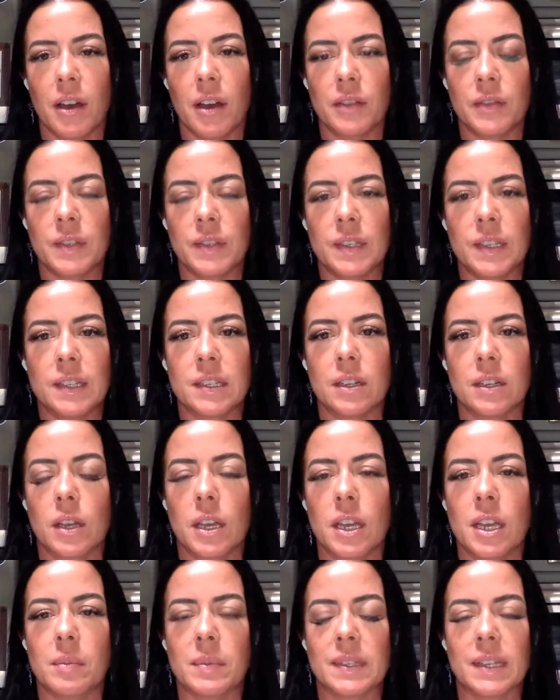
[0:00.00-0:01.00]
a lot of
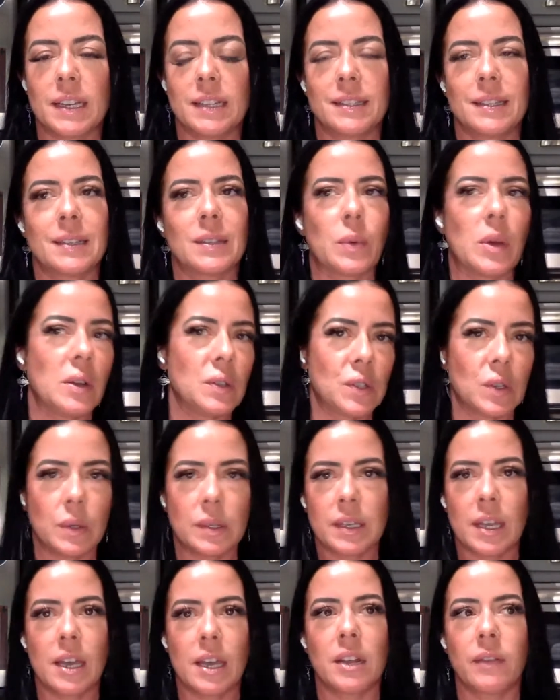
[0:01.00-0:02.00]
seasonal campsites as well.
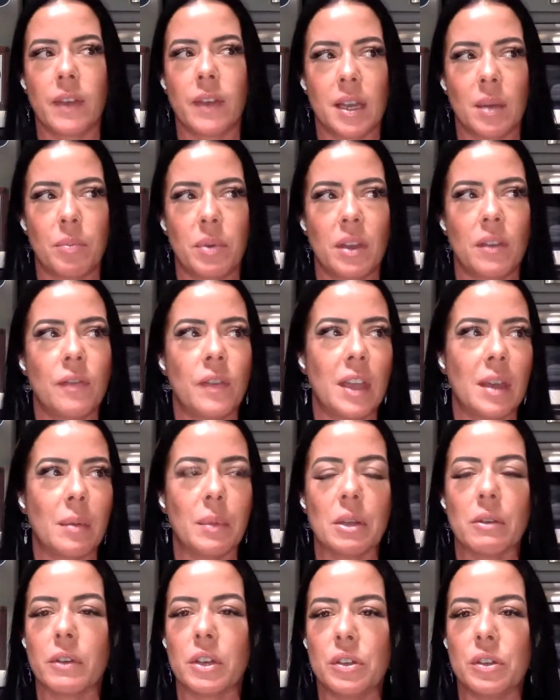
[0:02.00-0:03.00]
So it's kind of like a big
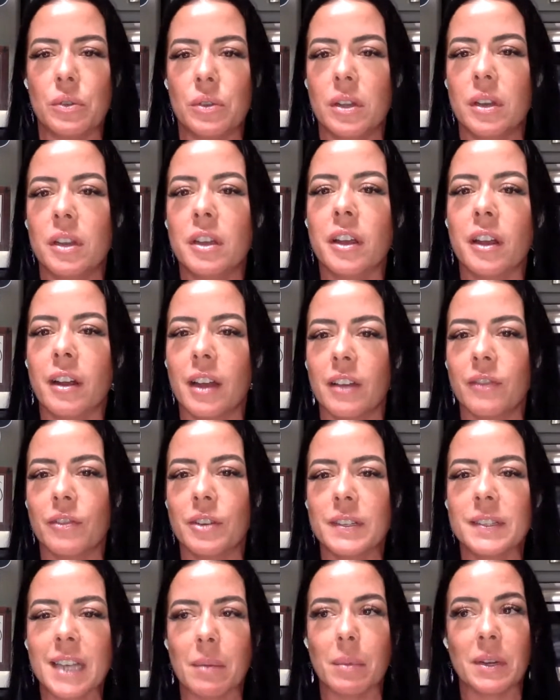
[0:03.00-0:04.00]
family reunion here
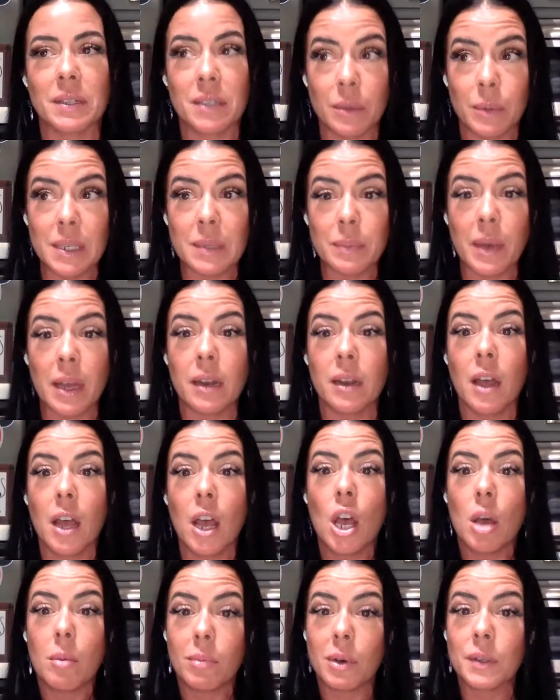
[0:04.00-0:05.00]
every summer. So we
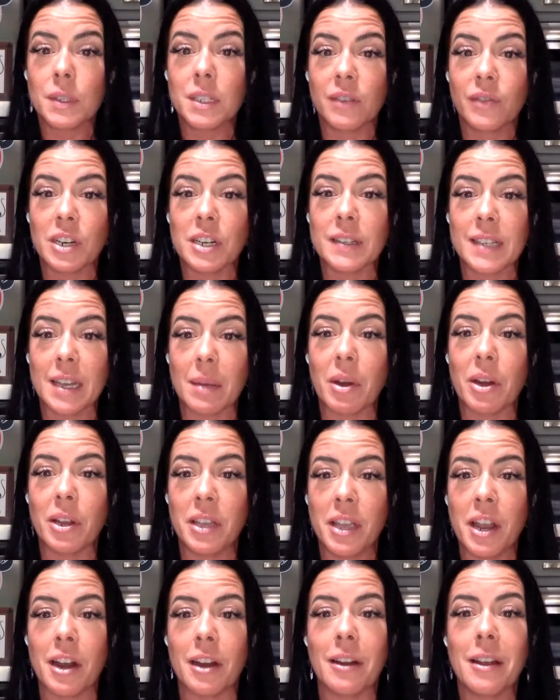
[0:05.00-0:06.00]
spend most of our
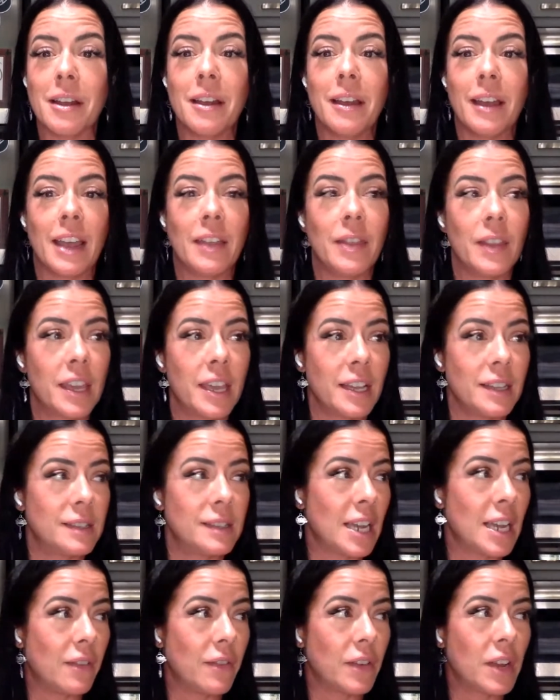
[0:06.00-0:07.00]
summer here, and the
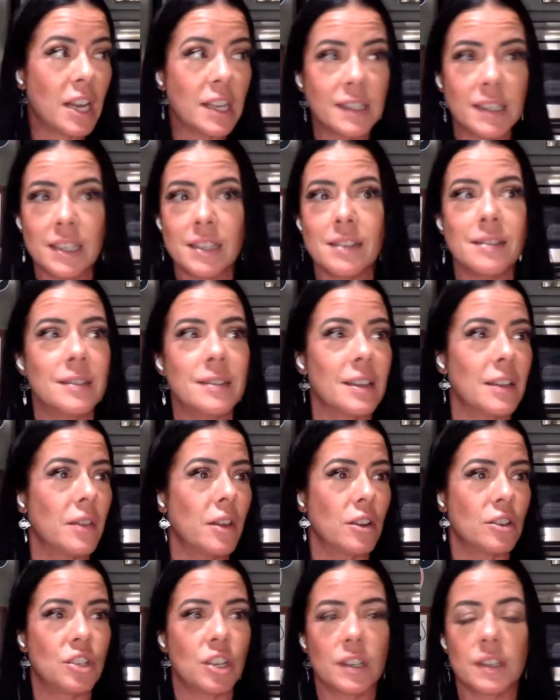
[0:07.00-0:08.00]
kids have cousins
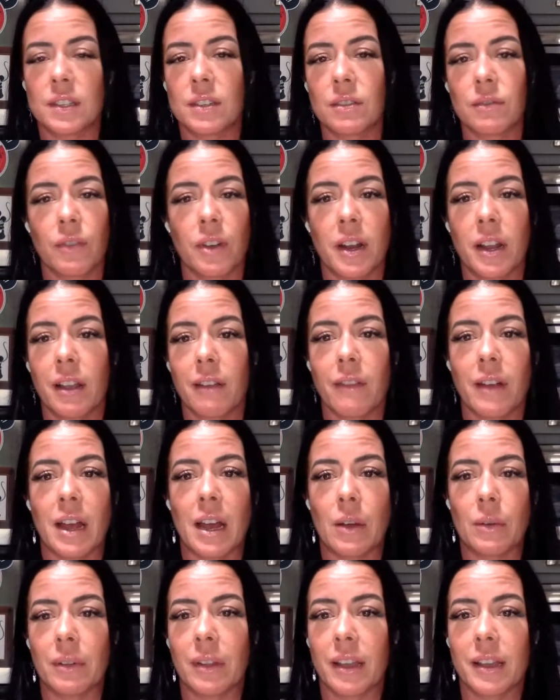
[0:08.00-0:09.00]
and they're just running
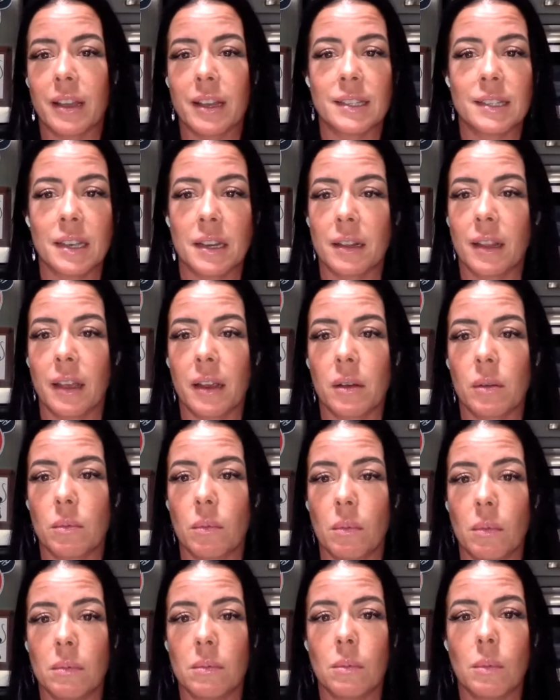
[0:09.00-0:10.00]
around, like I said,
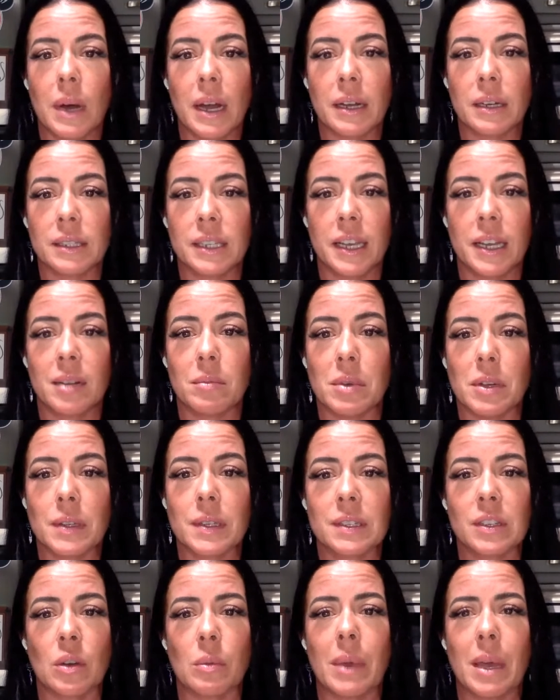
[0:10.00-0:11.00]
like wild
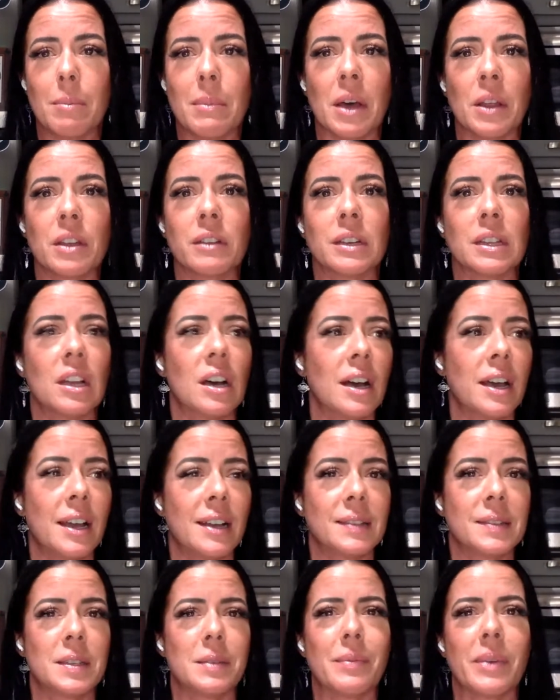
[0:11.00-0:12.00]
animals. So my
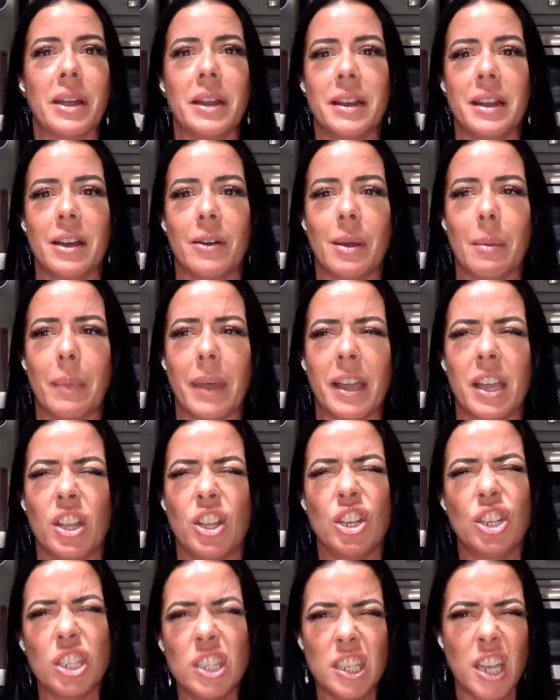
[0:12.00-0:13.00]
mother-in-law has them right now. I'm
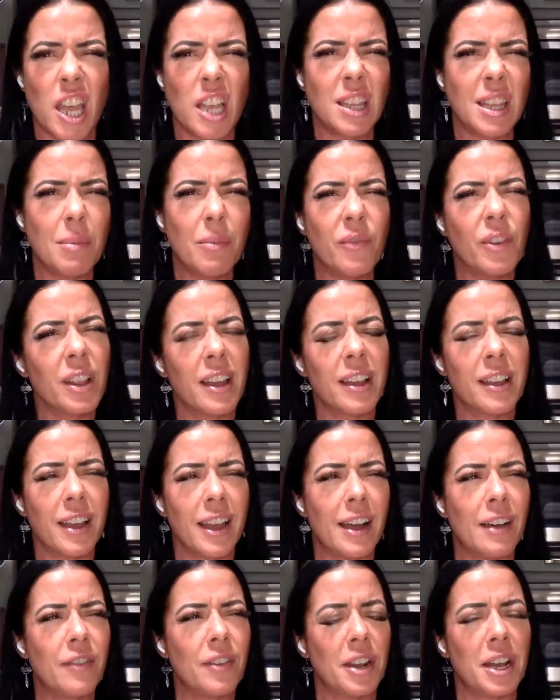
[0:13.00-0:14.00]
like, can you just take them for
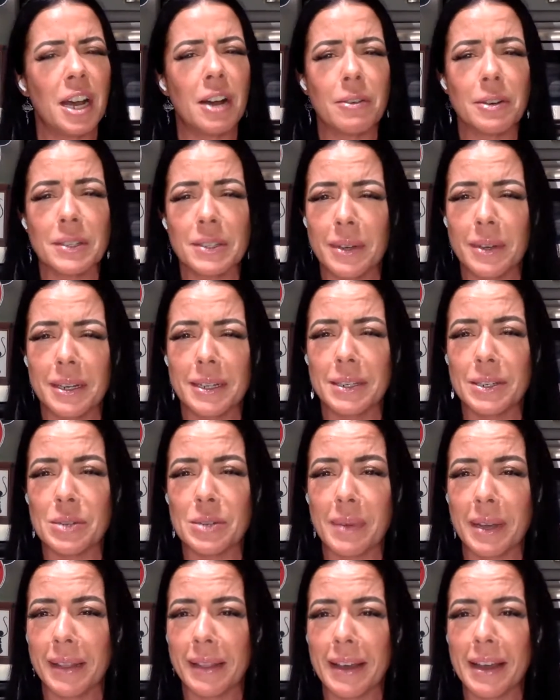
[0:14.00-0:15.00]
like a half an hour so I
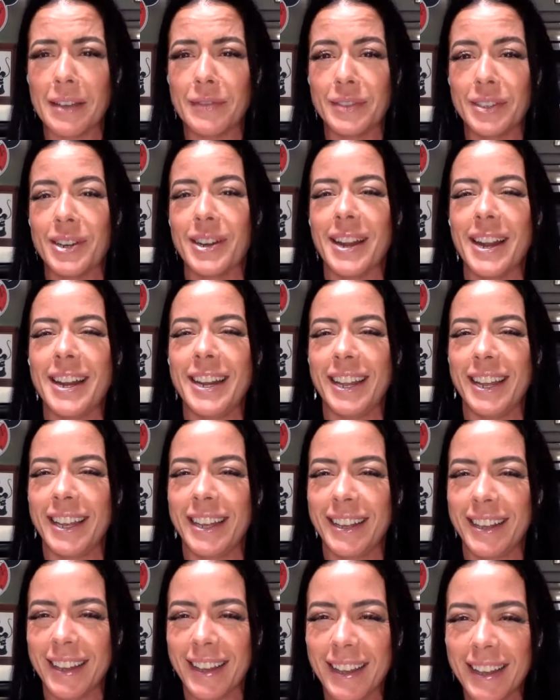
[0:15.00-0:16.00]
could do my live
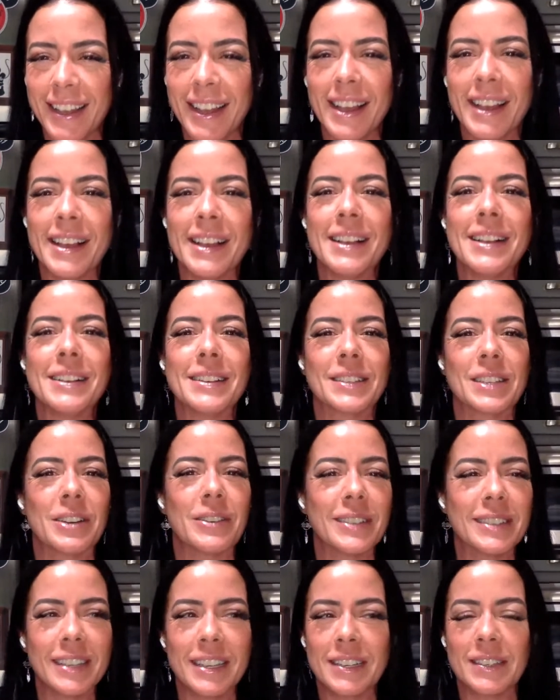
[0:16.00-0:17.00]
training?
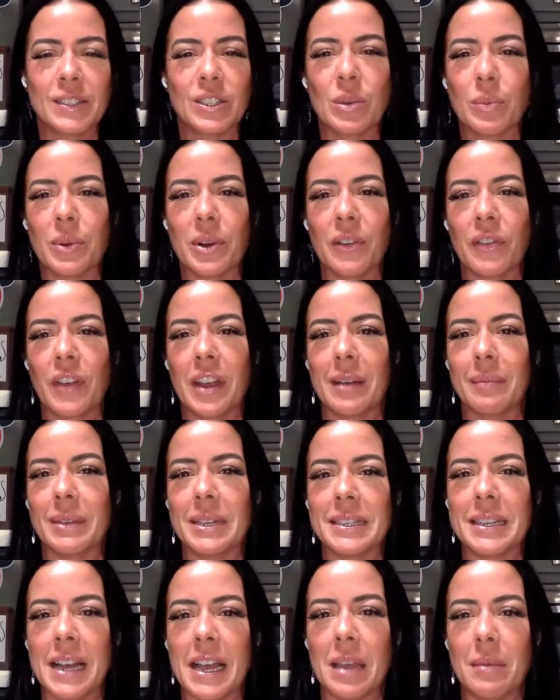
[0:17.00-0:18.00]
So it's like super
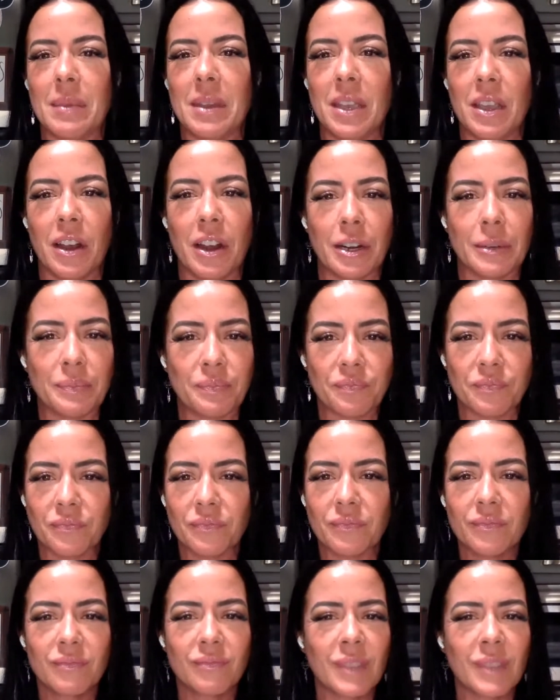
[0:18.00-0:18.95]
family time here.